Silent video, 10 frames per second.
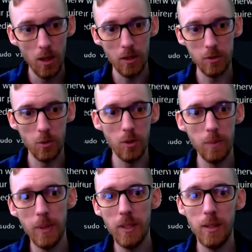is going
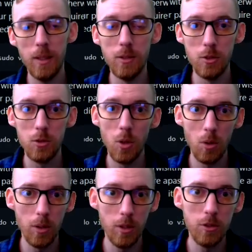to be
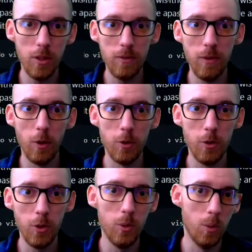installing GPHOTO
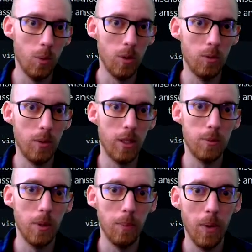2 onto the
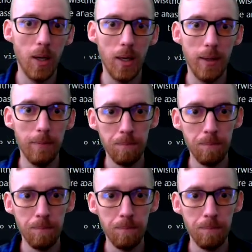Raspberry Pi.